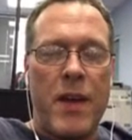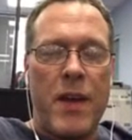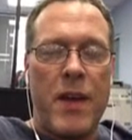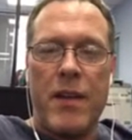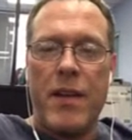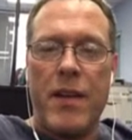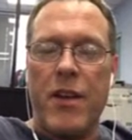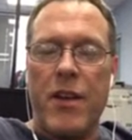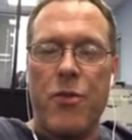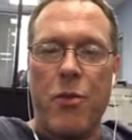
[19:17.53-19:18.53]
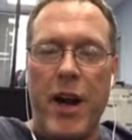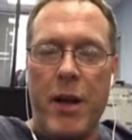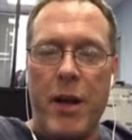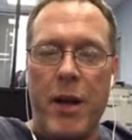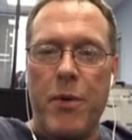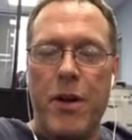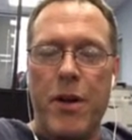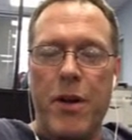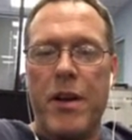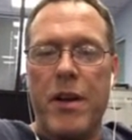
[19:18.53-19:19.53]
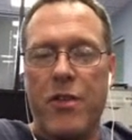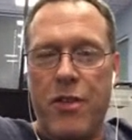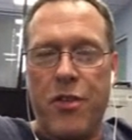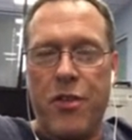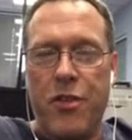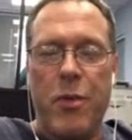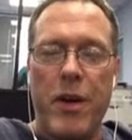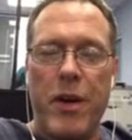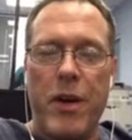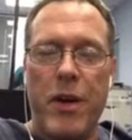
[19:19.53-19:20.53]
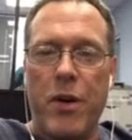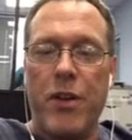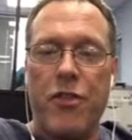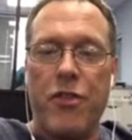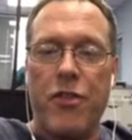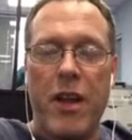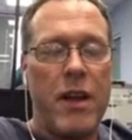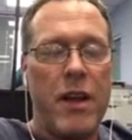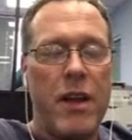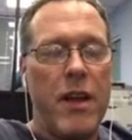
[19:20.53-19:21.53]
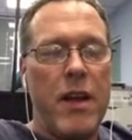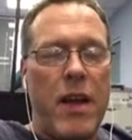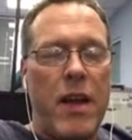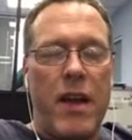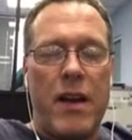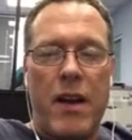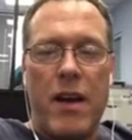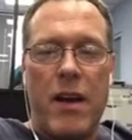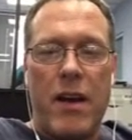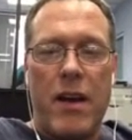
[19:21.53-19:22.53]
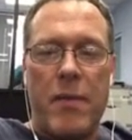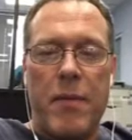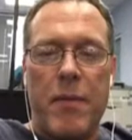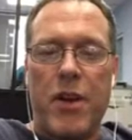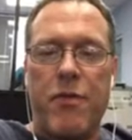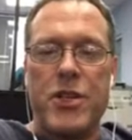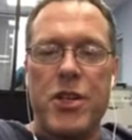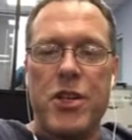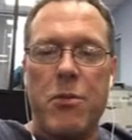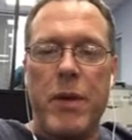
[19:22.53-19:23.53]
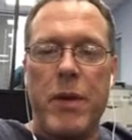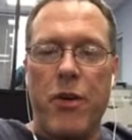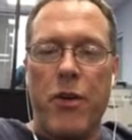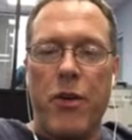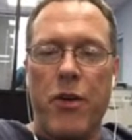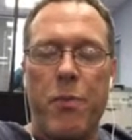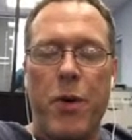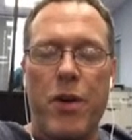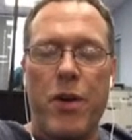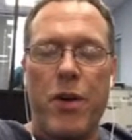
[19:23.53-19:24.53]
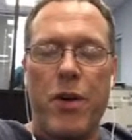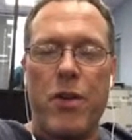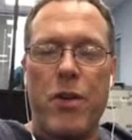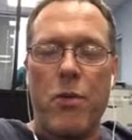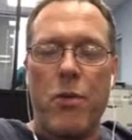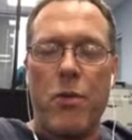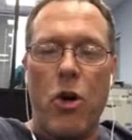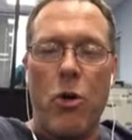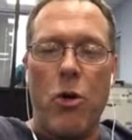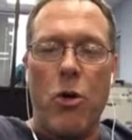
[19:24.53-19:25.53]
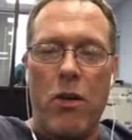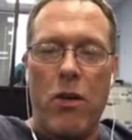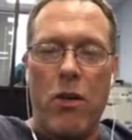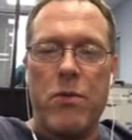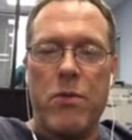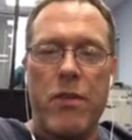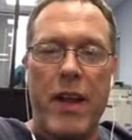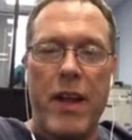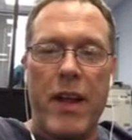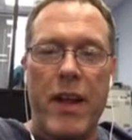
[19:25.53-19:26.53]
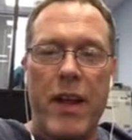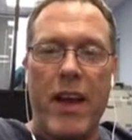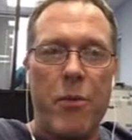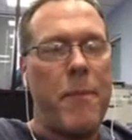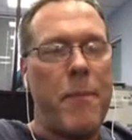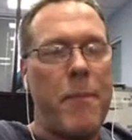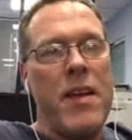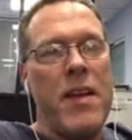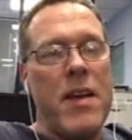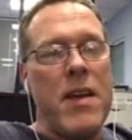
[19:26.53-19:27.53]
and they did his running book and his soon-to-be-released book on sitting. And my good friend Jill Miller's book, The Role Model, which is a fantastic book.